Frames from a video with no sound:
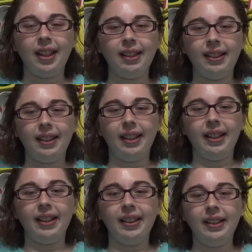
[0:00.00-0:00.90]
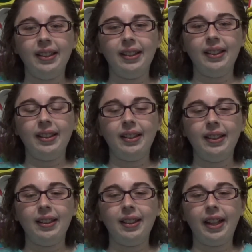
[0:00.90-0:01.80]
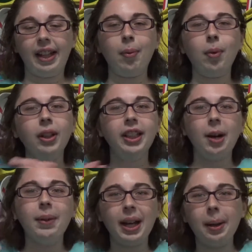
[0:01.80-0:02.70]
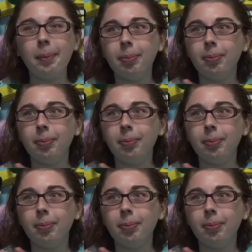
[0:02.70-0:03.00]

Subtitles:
And then I got one coming up